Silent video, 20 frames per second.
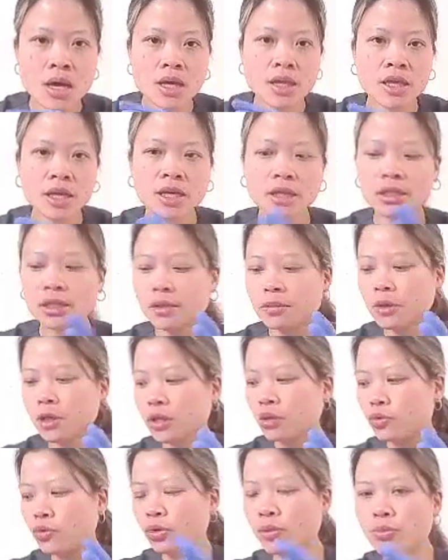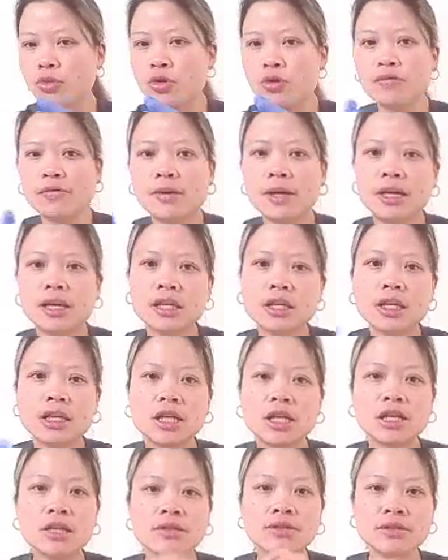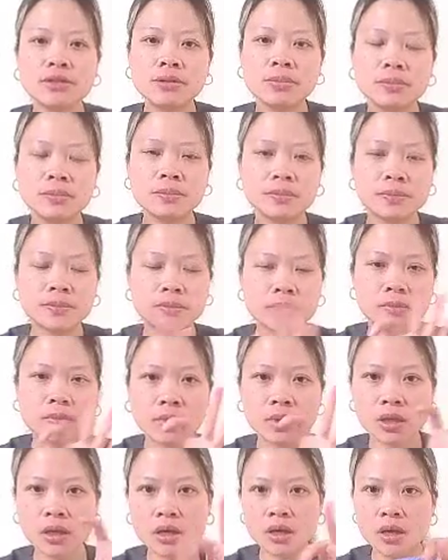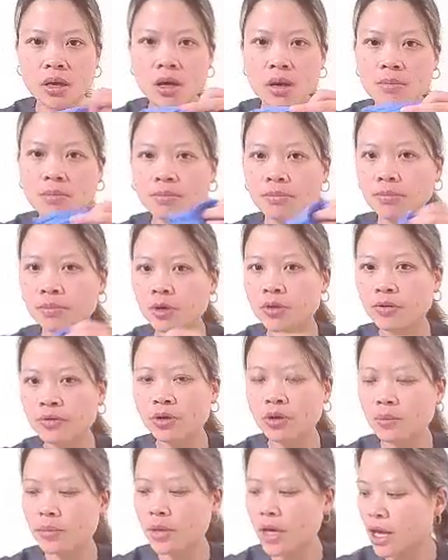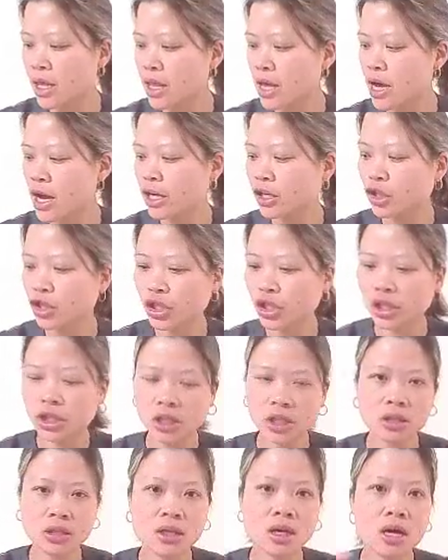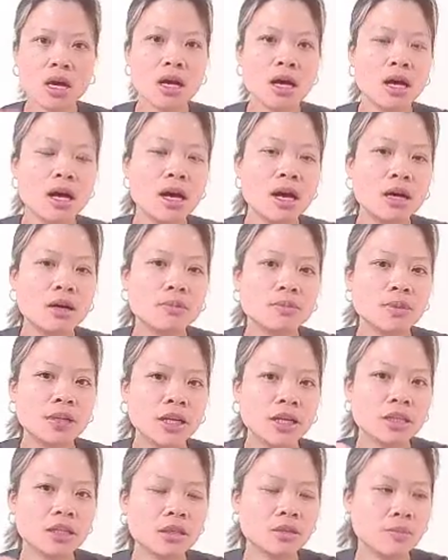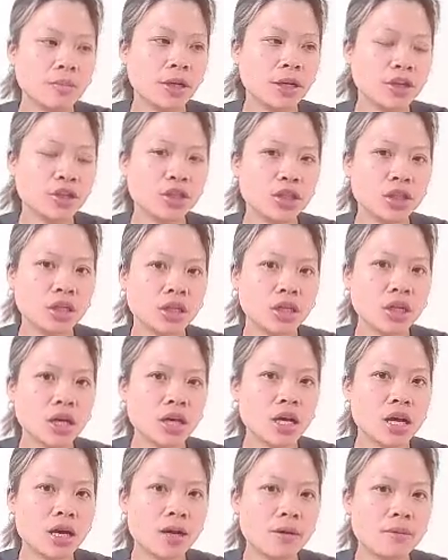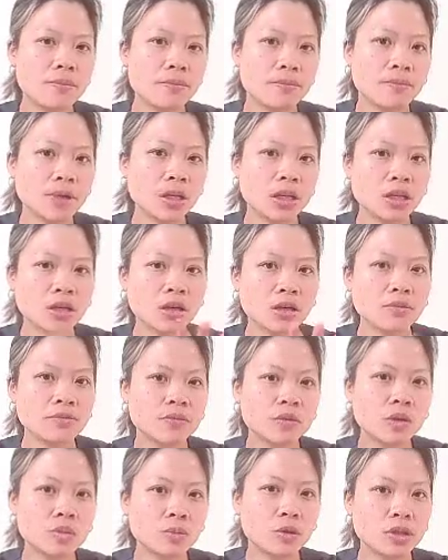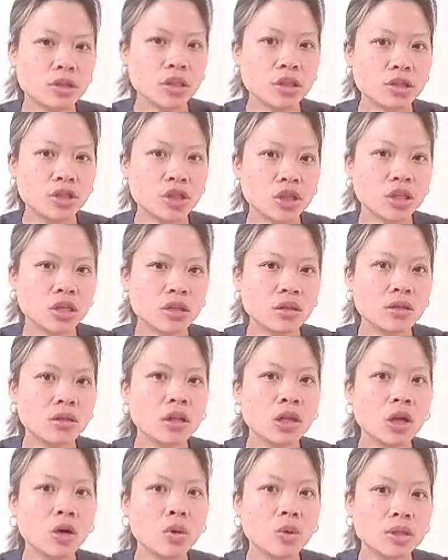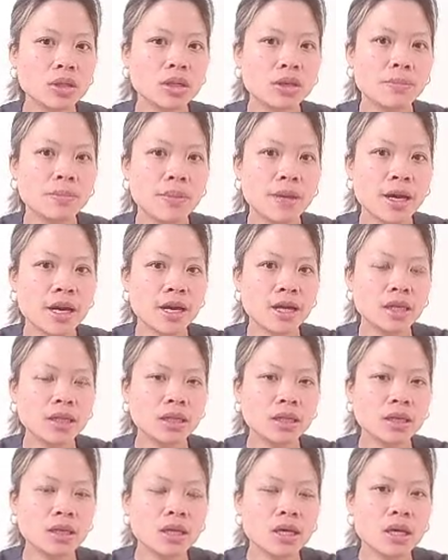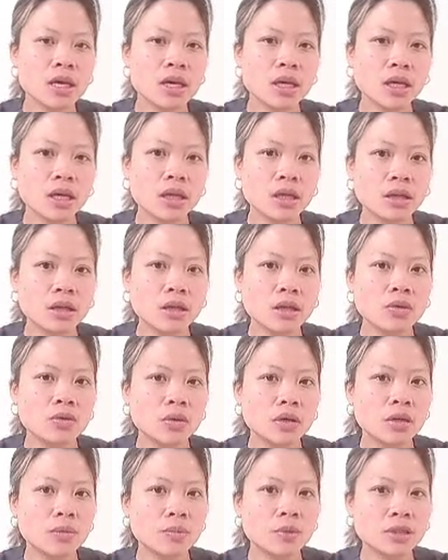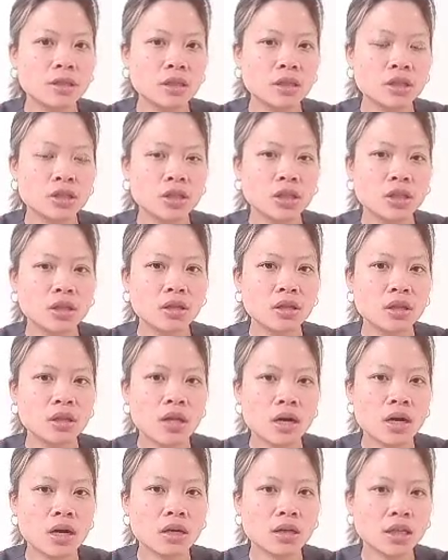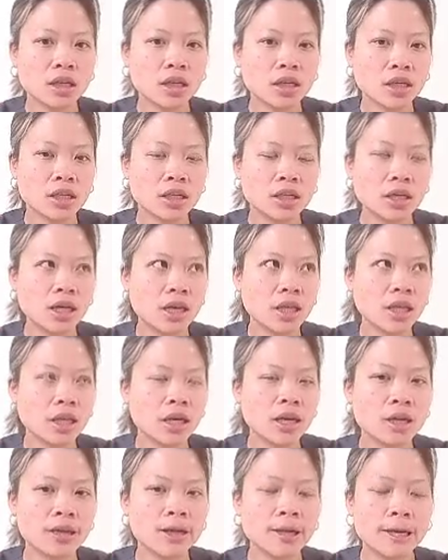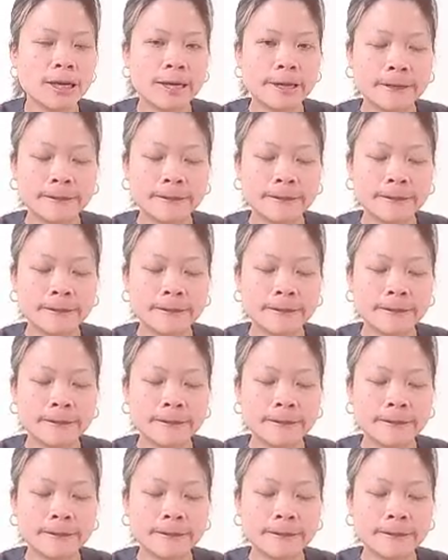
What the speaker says: Next, I'm going to remove my gloves, perform hand hygiene, place the patient in a comfortable position, lower the bed in the lower position, lock it, and then